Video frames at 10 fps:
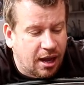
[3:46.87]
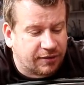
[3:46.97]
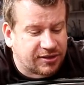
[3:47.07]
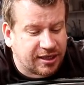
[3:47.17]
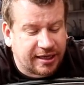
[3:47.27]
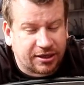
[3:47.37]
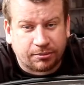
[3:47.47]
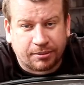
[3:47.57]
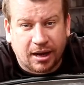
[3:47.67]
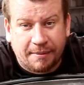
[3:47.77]
I've seen it
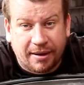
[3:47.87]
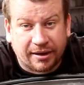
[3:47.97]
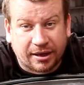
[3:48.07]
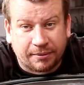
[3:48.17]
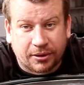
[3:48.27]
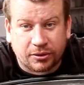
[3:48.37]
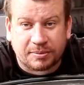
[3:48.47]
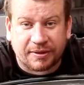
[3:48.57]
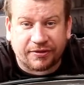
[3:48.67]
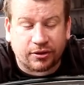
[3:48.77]
done by American
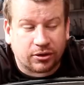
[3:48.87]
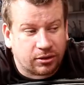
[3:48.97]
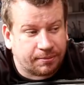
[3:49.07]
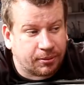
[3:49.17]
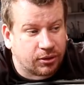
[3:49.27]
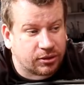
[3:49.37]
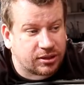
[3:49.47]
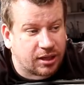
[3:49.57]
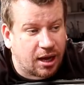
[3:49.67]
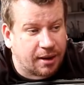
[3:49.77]
brewers before
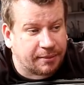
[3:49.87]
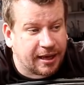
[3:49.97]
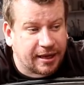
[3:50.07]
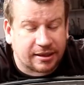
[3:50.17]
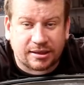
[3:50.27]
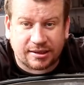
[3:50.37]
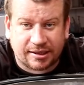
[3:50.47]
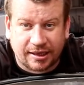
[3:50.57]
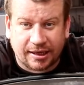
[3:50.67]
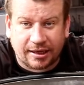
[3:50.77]
but I'm yet to
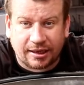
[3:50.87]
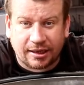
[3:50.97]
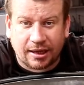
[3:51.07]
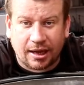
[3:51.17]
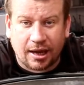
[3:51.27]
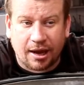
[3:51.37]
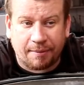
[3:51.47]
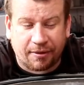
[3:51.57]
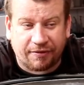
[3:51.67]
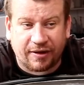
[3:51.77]
see
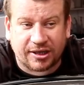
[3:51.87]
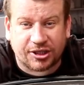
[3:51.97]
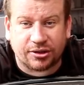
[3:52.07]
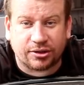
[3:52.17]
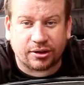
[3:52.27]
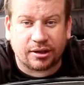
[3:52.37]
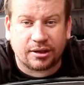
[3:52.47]
a professional